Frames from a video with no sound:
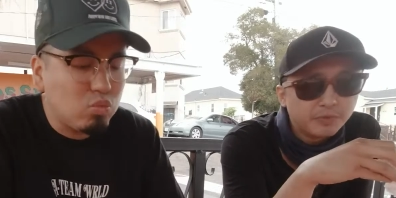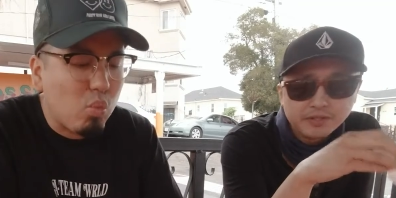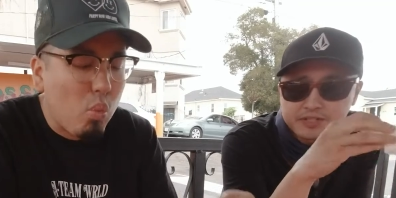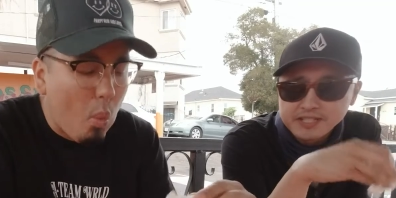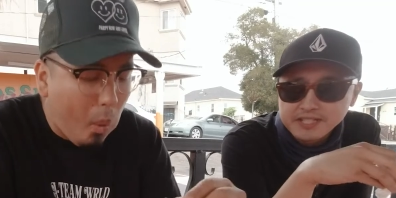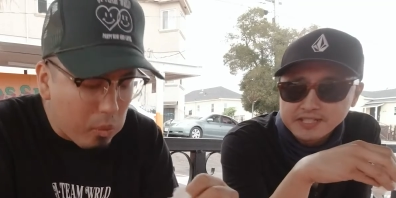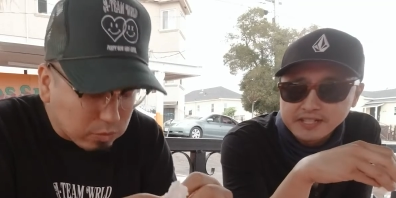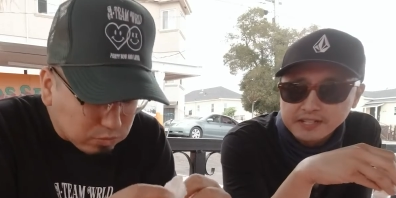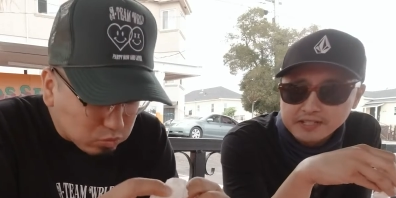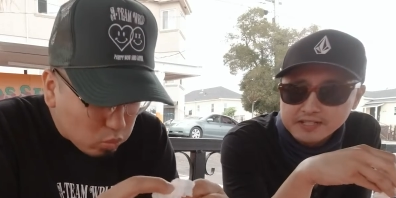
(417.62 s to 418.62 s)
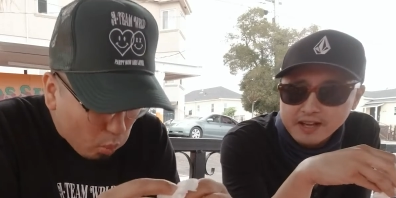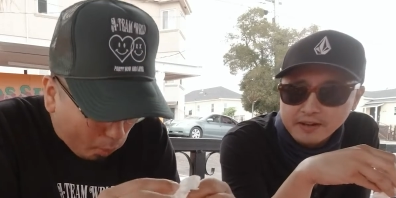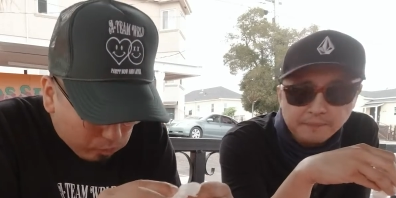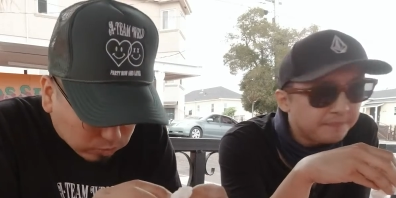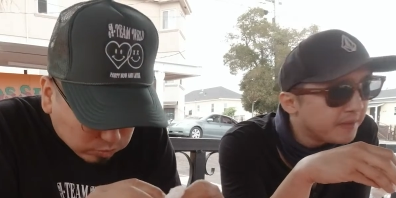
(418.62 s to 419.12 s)
Speaker 1: is with their seasoning, it's
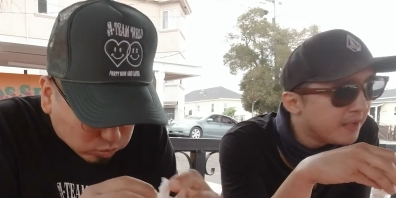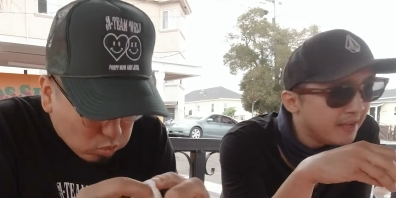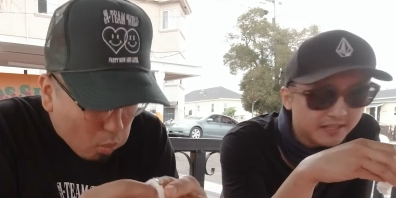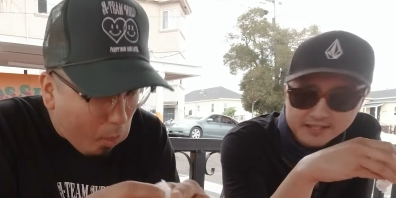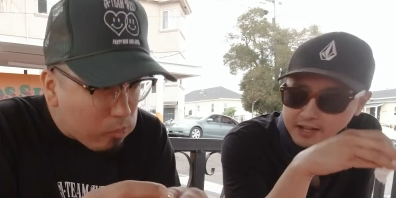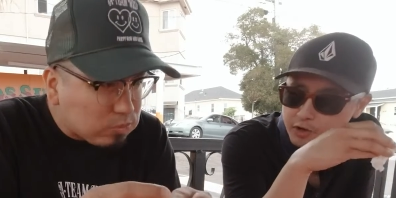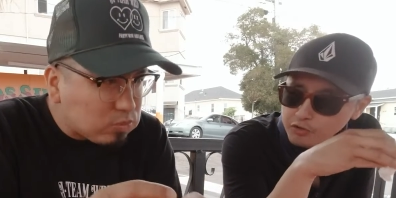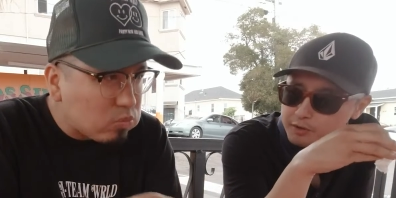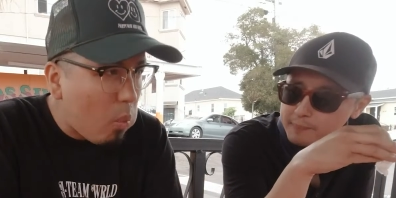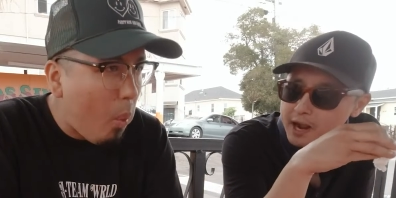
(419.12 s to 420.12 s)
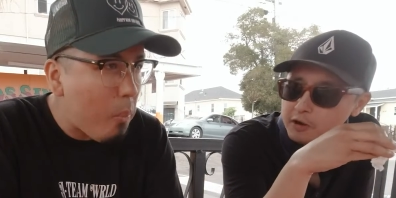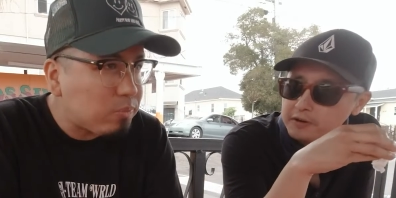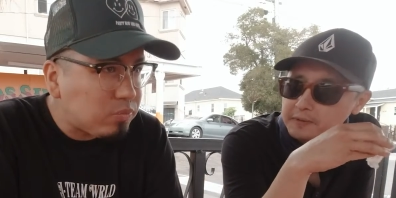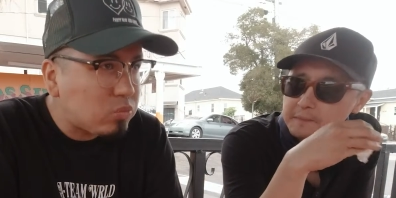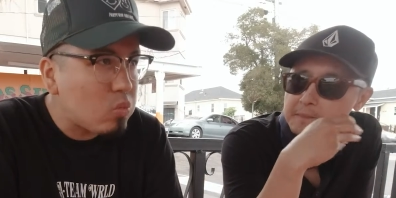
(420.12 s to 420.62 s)
not
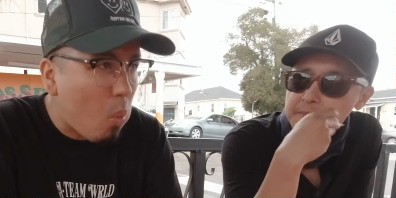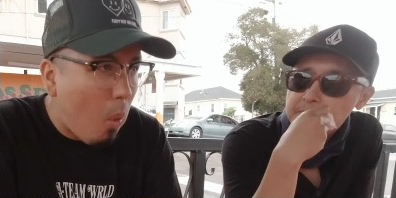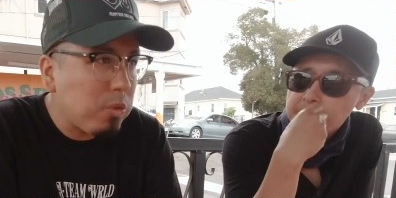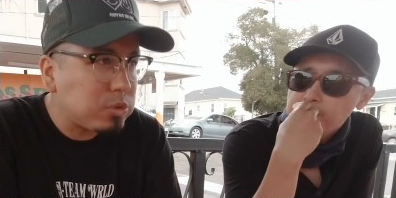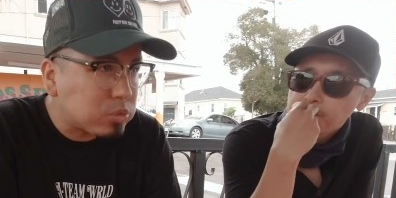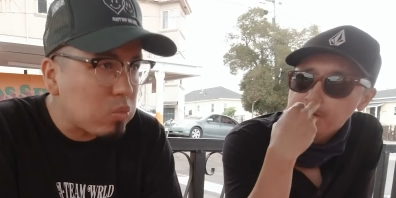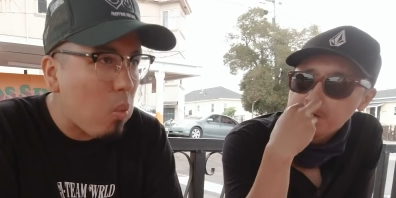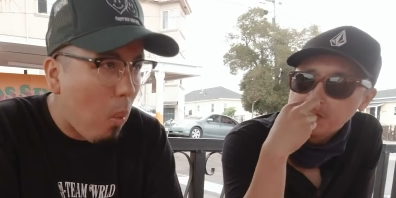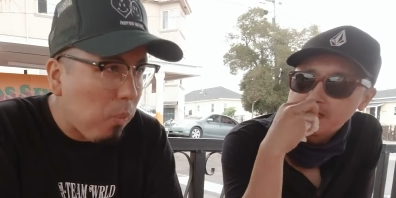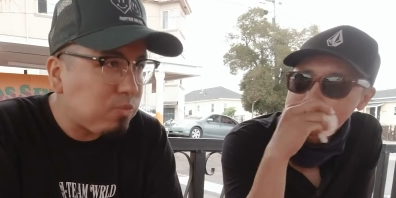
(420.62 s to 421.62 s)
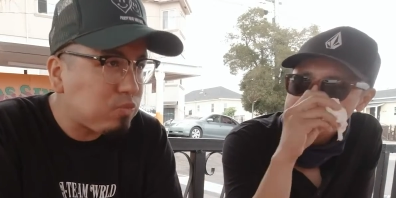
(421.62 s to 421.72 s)
overpowering. It's